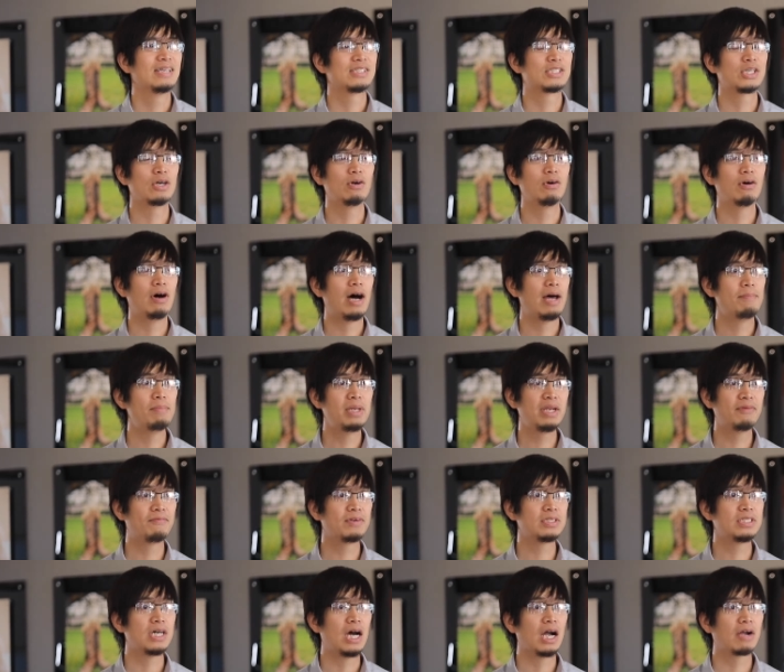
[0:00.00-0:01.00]
So I've been a
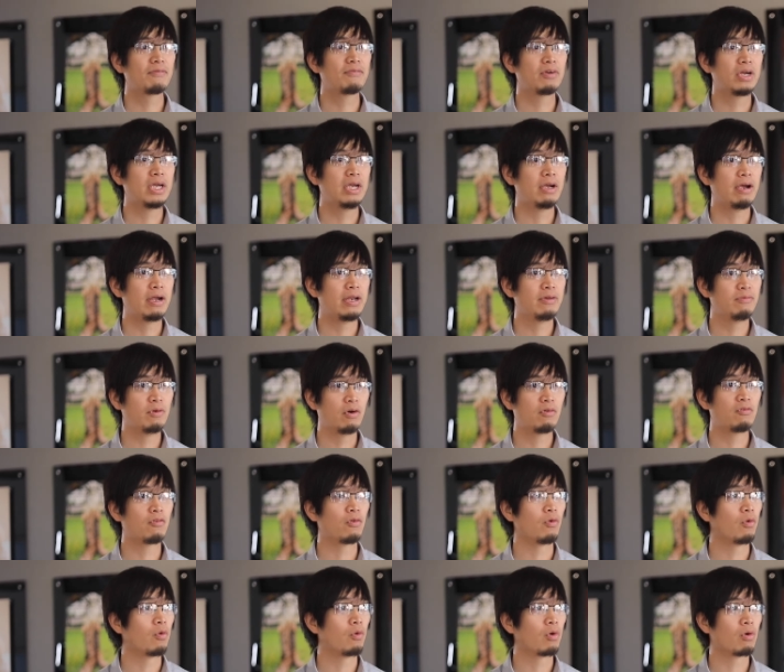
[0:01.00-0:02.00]
photographer here at Evoke
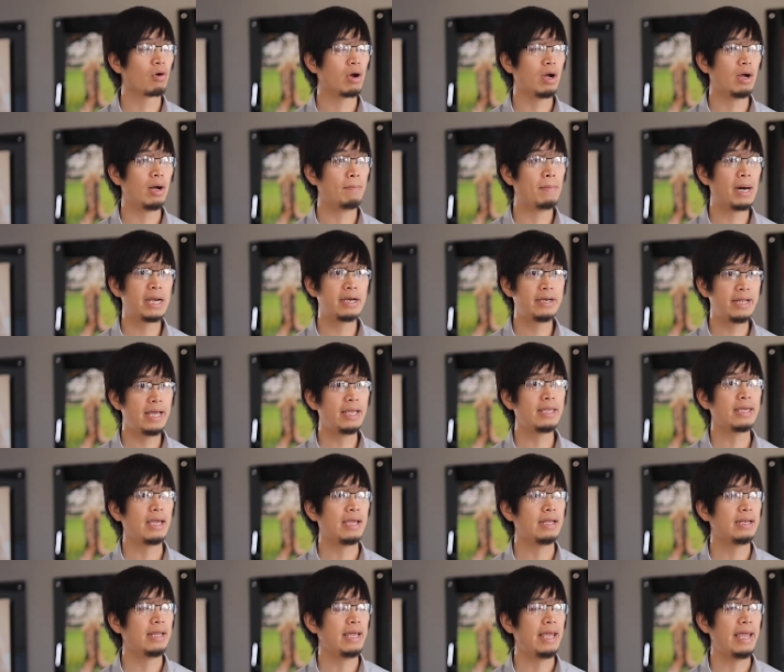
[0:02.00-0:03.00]
for about a
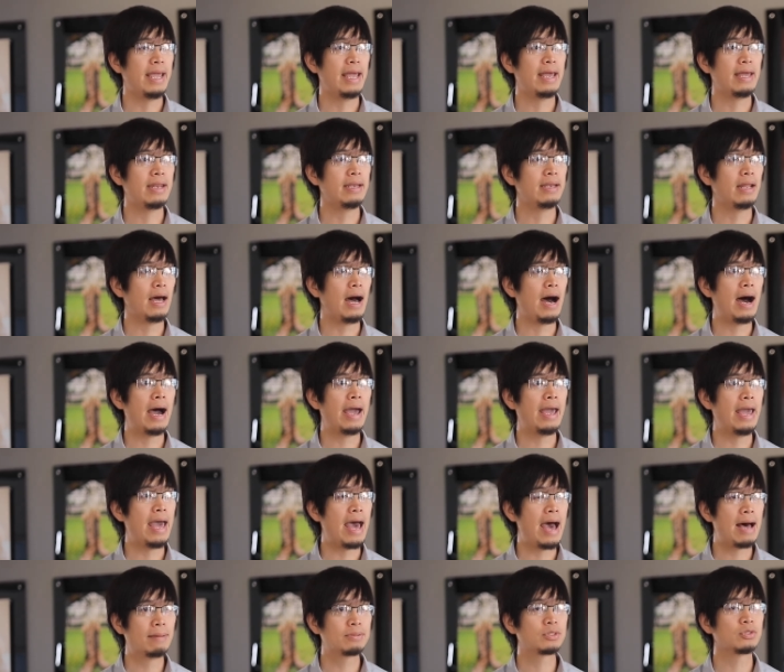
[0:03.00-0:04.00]
decade, and I
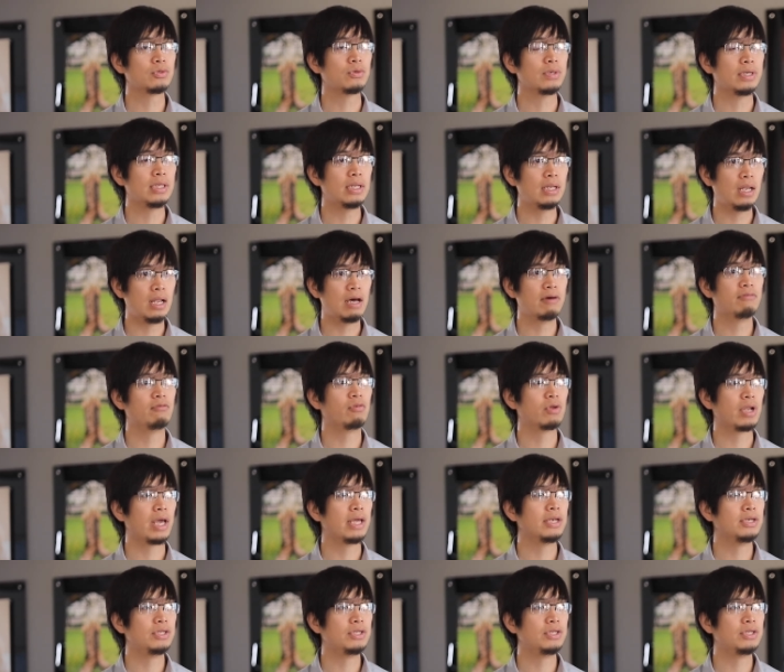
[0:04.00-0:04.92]
absolutely love what I